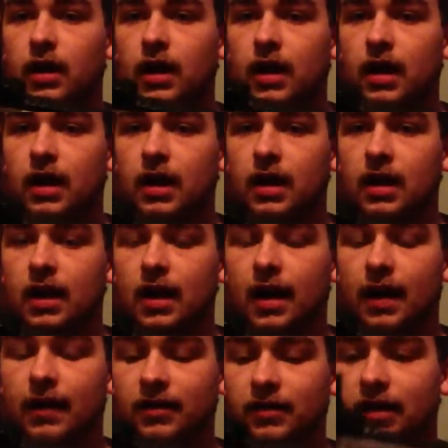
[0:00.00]

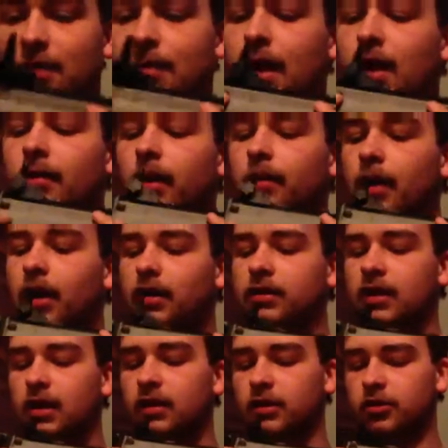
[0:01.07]
a sling mount, but I'm not
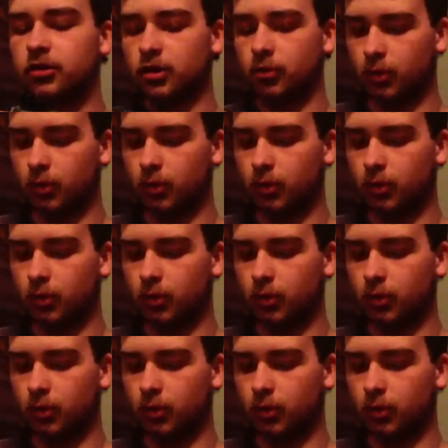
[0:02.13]
exactly sure